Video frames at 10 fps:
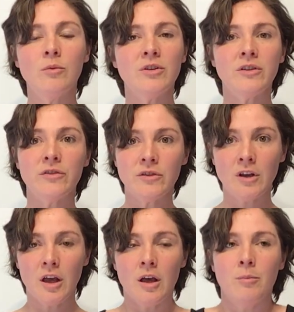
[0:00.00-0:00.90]
We just
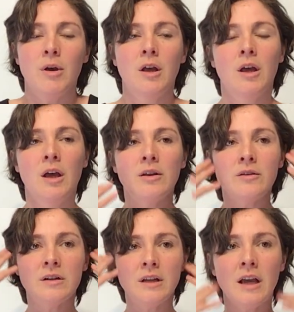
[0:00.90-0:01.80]

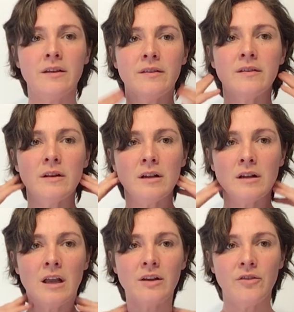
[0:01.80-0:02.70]
nice
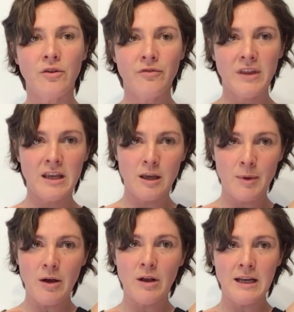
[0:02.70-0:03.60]
sort of thinking
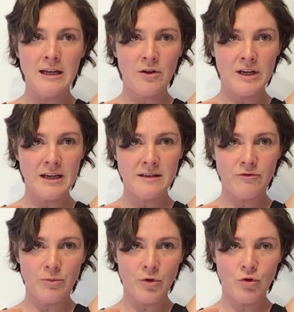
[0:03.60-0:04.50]
about elongating
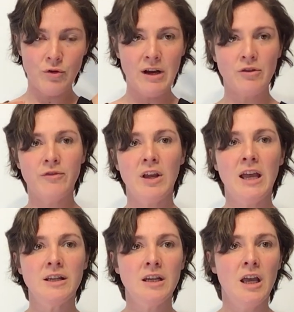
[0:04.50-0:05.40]
from the crown of your
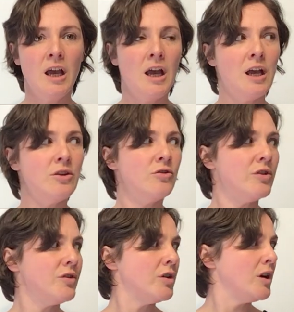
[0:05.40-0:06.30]
head, and you
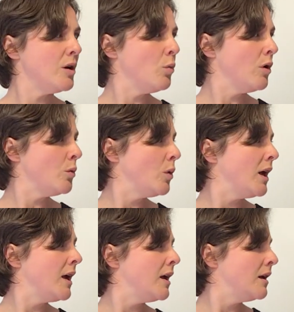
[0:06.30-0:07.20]
just turn it one
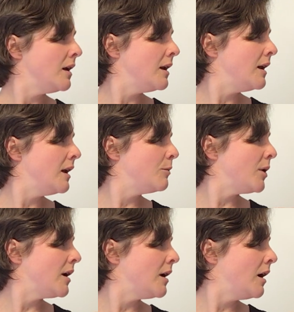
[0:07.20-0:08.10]
way, led
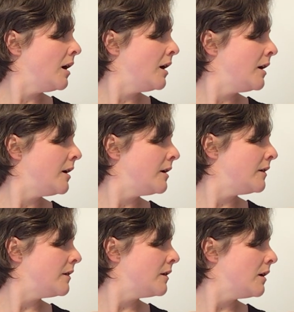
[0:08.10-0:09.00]
by your
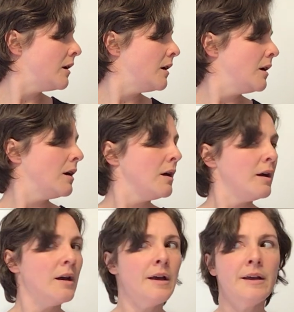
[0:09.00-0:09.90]
eyes,
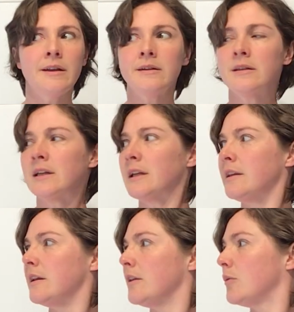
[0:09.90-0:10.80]
and turn it
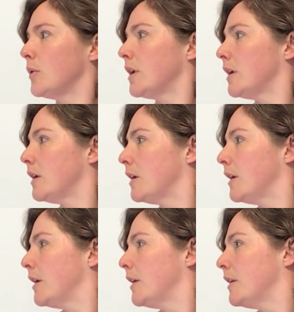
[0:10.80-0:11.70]
the other way.
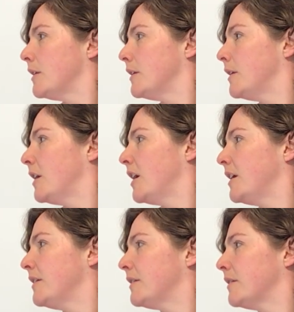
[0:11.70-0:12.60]

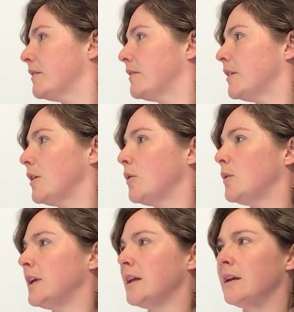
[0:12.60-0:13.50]
Nice and
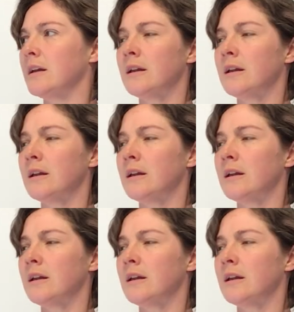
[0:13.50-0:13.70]
slowly.